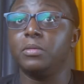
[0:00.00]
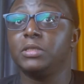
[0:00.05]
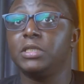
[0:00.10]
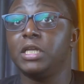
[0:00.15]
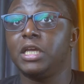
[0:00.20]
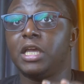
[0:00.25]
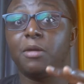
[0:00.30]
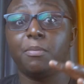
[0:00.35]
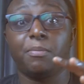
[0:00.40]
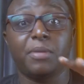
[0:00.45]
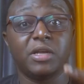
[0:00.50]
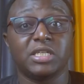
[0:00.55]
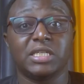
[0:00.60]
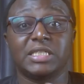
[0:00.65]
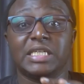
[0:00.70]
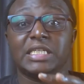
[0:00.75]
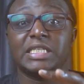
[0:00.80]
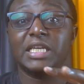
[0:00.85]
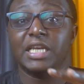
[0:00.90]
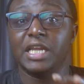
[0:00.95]
Taking pictures
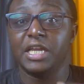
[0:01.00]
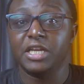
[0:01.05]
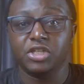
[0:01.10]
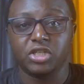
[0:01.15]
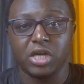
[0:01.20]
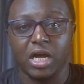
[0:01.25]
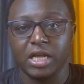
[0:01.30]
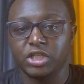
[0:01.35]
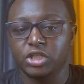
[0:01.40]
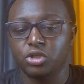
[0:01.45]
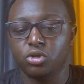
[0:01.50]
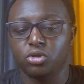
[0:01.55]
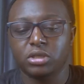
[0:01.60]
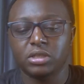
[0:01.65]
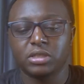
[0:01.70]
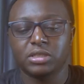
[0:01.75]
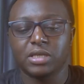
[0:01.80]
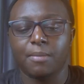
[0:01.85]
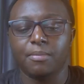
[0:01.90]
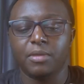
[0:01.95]
is leisure. It's
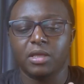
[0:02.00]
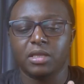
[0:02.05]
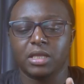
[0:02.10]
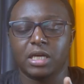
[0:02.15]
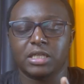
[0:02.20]
not something